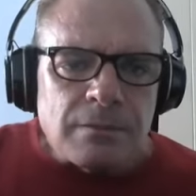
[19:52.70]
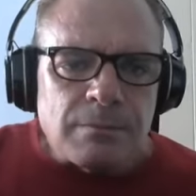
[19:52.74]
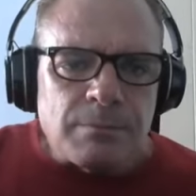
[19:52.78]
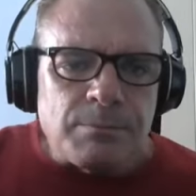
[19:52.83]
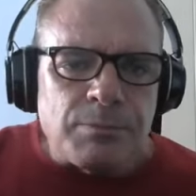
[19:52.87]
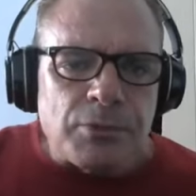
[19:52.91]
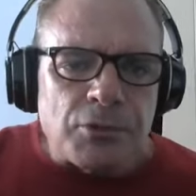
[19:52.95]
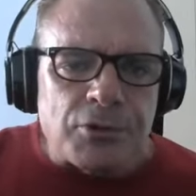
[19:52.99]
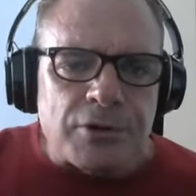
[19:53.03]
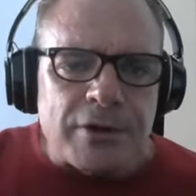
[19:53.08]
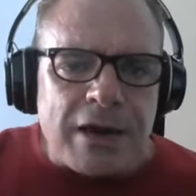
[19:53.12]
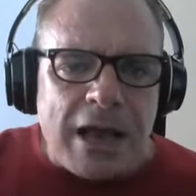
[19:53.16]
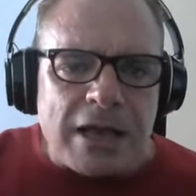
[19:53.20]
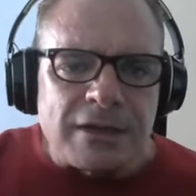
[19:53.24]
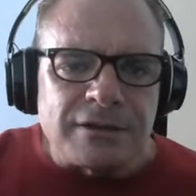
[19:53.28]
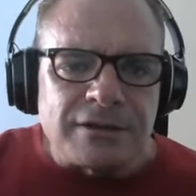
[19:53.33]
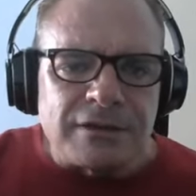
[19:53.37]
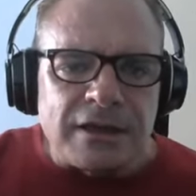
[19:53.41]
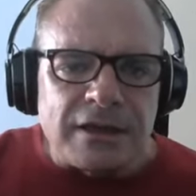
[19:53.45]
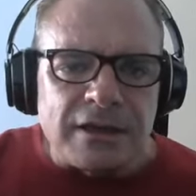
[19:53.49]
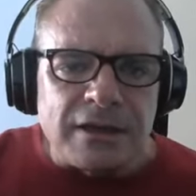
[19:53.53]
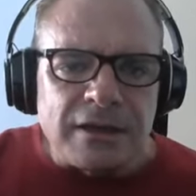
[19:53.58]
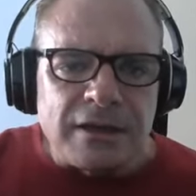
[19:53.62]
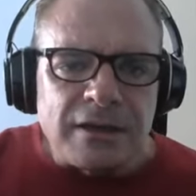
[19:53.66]

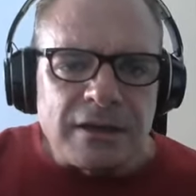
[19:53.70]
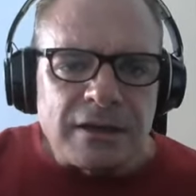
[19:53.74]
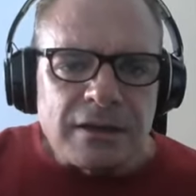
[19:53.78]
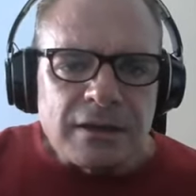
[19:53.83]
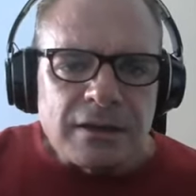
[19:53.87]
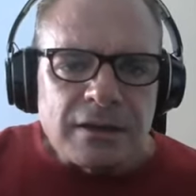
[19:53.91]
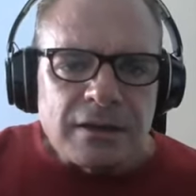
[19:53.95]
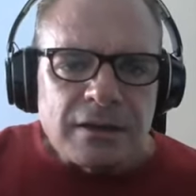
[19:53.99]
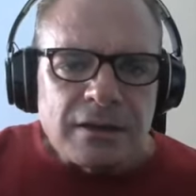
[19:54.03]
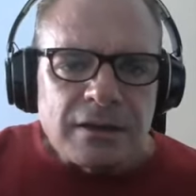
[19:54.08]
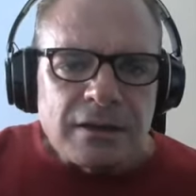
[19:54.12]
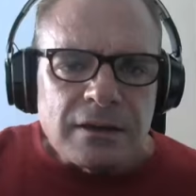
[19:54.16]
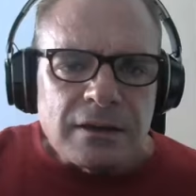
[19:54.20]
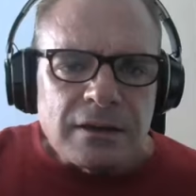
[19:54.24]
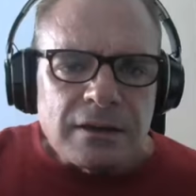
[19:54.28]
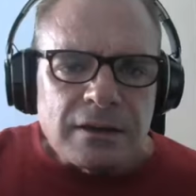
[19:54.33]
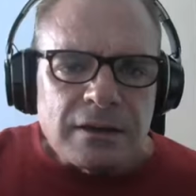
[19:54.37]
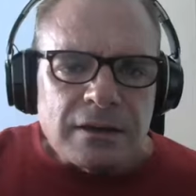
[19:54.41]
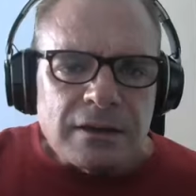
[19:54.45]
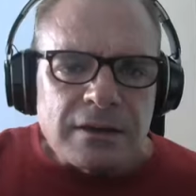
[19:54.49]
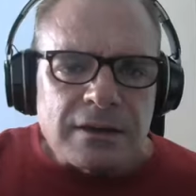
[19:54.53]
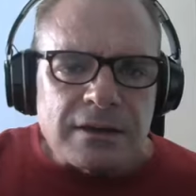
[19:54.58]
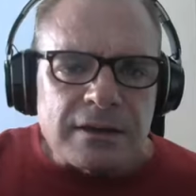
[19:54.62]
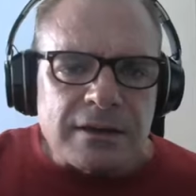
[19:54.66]
Burundi,
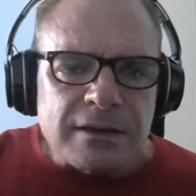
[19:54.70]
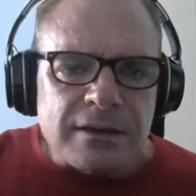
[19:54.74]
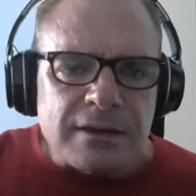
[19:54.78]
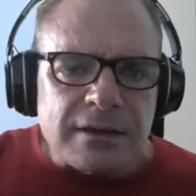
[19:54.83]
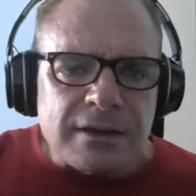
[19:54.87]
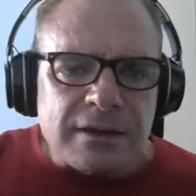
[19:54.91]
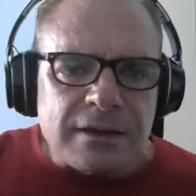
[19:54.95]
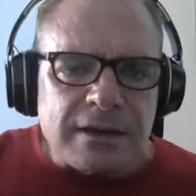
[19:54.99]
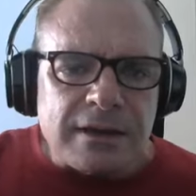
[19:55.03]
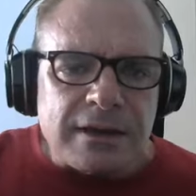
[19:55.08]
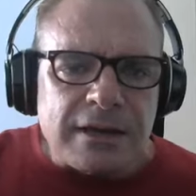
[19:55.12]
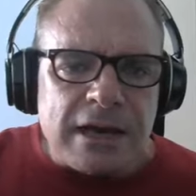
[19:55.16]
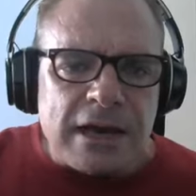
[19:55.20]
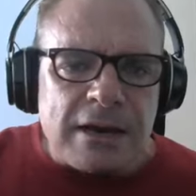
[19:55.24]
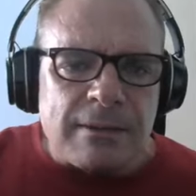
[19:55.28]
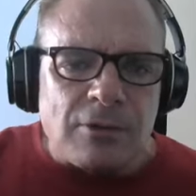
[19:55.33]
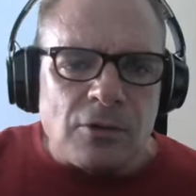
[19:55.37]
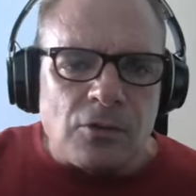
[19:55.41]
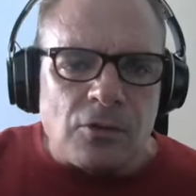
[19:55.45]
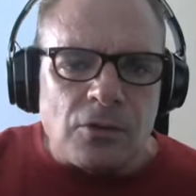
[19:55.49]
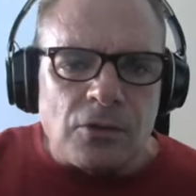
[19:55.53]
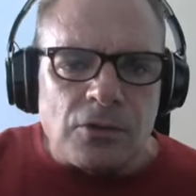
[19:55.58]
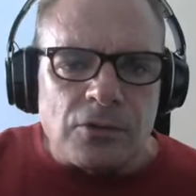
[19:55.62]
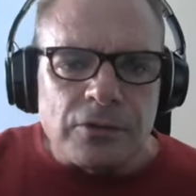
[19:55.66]

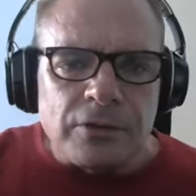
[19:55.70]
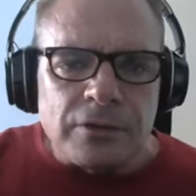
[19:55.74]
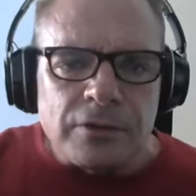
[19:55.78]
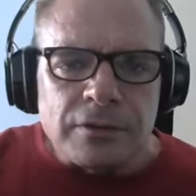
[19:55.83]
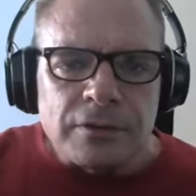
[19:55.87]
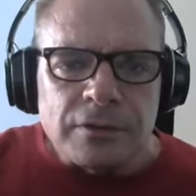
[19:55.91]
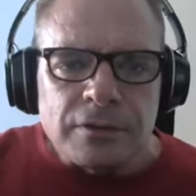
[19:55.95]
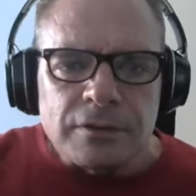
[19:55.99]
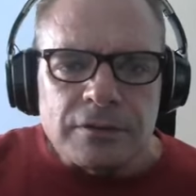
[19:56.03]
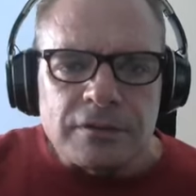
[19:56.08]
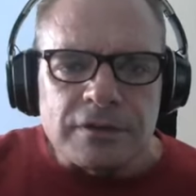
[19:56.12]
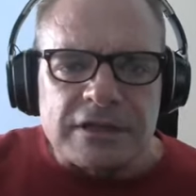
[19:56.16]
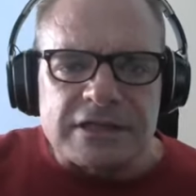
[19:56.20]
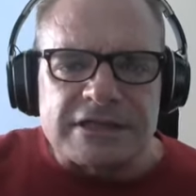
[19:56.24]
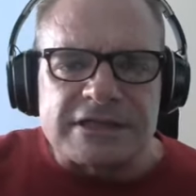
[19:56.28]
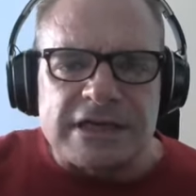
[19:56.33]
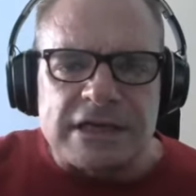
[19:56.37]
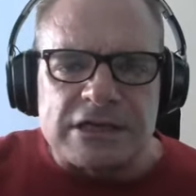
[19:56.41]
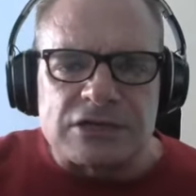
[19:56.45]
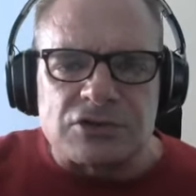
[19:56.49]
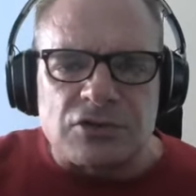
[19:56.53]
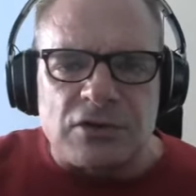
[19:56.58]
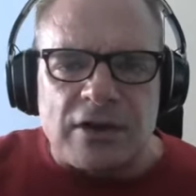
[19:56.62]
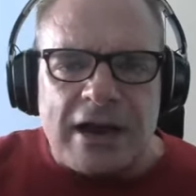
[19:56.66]
Cameroon, the
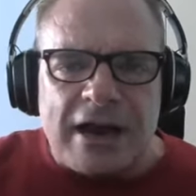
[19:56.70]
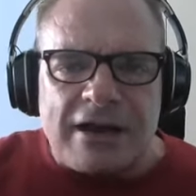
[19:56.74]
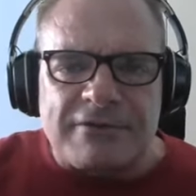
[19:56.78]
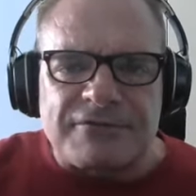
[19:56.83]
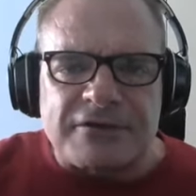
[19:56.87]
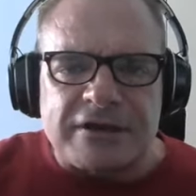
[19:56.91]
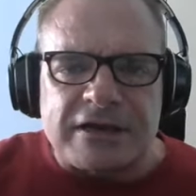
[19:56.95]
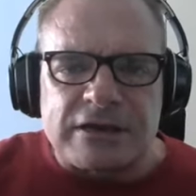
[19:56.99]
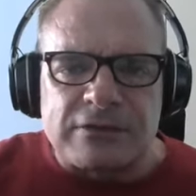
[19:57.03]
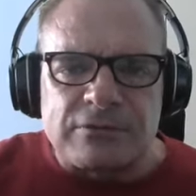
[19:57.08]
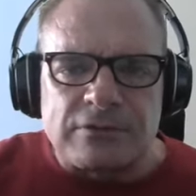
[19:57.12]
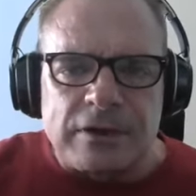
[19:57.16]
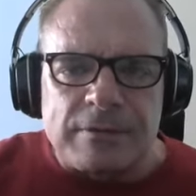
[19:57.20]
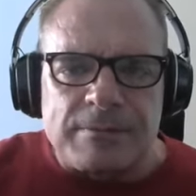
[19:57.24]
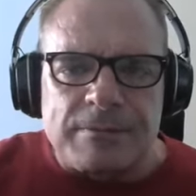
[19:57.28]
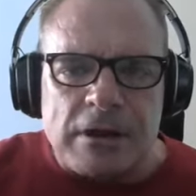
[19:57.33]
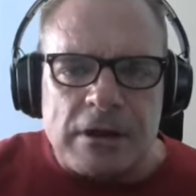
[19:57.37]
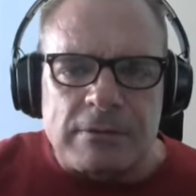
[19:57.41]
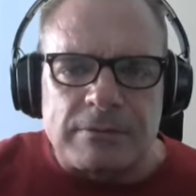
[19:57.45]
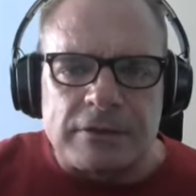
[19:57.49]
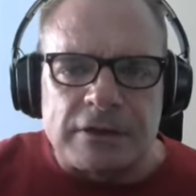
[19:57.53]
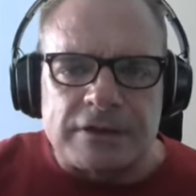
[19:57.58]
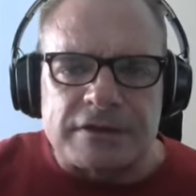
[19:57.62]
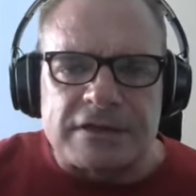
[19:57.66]
Central African
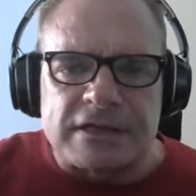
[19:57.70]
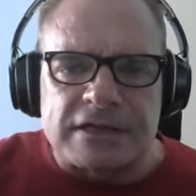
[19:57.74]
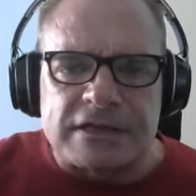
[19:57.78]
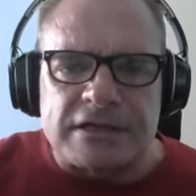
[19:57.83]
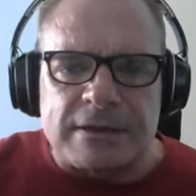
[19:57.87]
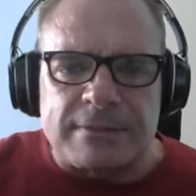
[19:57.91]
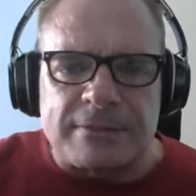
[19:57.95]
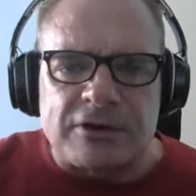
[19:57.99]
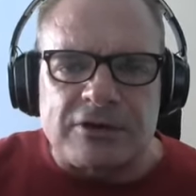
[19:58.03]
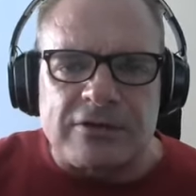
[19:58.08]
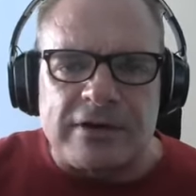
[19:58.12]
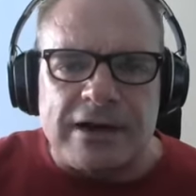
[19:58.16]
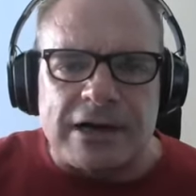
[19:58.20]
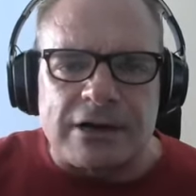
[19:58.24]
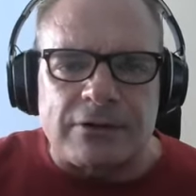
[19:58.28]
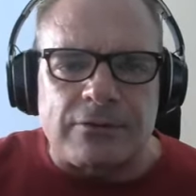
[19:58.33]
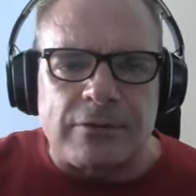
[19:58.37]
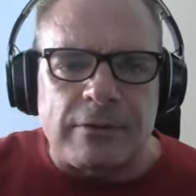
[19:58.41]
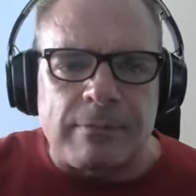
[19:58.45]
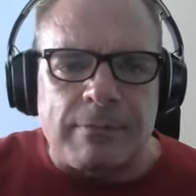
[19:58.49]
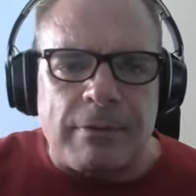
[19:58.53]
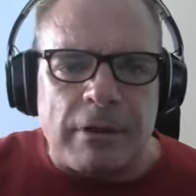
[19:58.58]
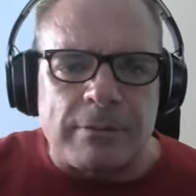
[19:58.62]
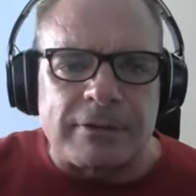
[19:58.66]
Republic, the Democratic
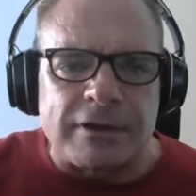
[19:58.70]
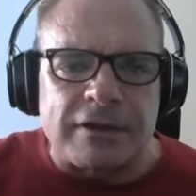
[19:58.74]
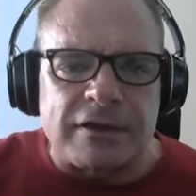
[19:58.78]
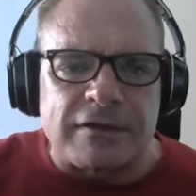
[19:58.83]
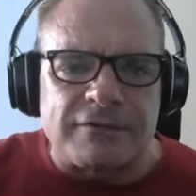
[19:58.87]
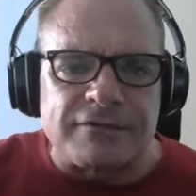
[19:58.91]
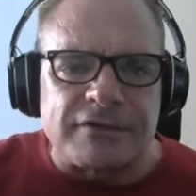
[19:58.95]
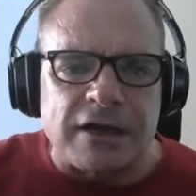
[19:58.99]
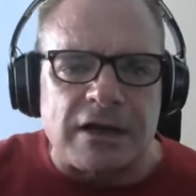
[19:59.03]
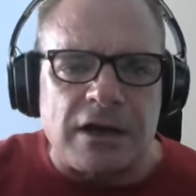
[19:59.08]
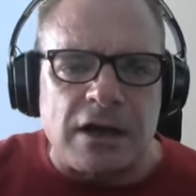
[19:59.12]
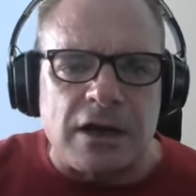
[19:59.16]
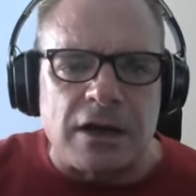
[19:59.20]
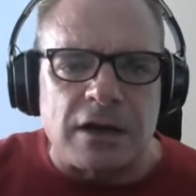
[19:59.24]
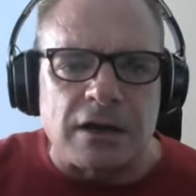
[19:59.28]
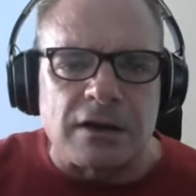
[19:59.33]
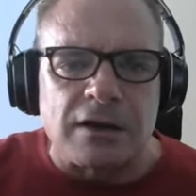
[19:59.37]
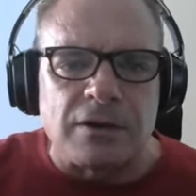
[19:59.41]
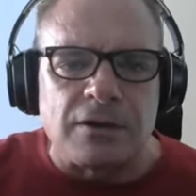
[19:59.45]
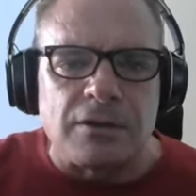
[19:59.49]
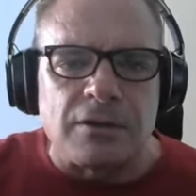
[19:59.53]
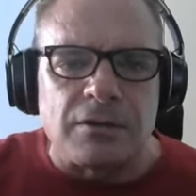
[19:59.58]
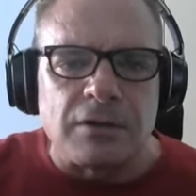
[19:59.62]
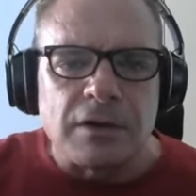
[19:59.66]
Republic of the
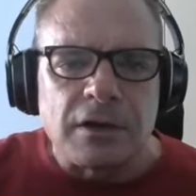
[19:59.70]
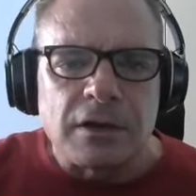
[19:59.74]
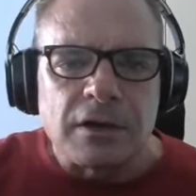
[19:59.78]
Congo,